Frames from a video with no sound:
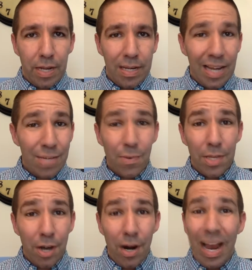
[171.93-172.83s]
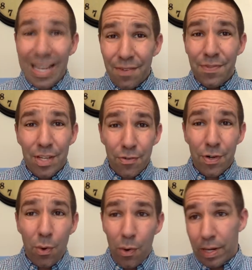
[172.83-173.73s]
That's where they are as of this
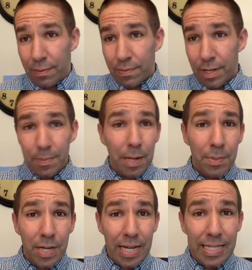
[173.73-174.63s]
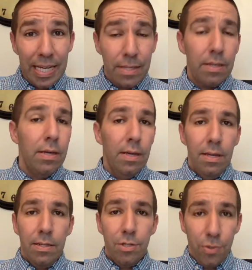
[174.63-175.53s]
recording, September 19th,
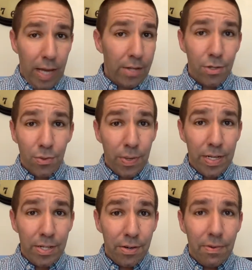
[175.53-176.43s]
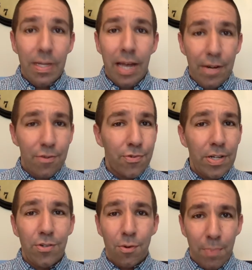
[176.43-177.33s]
2022. Interest
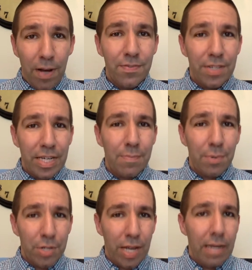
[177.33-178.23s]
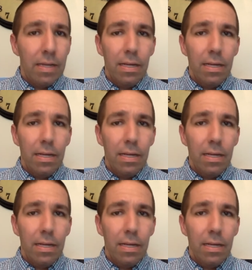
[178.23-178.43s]
rates are above 6%.